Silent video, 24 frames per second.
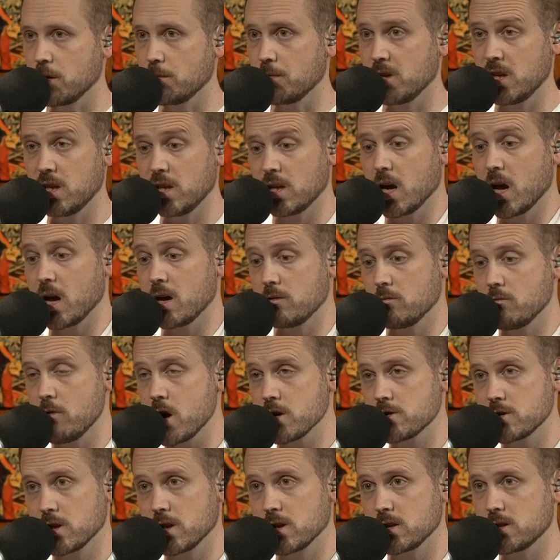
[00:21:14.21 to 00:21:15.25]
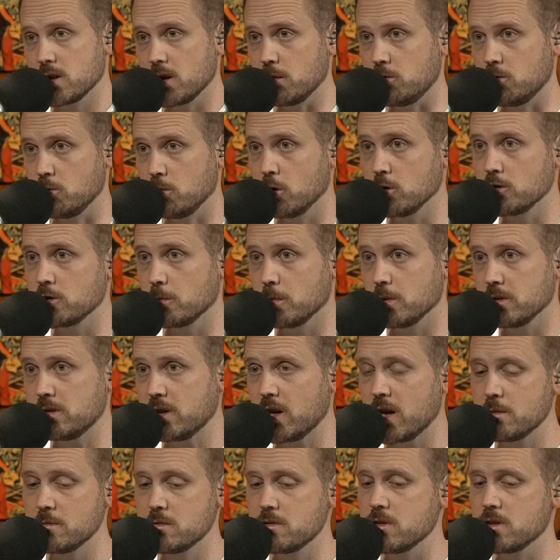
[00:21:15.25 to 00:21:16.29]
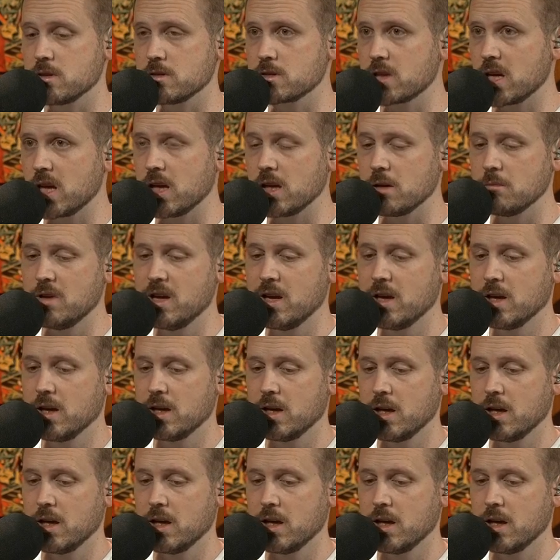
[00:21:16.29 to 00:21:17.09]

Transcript: I mean, he got rushing attempts multiple times in this game.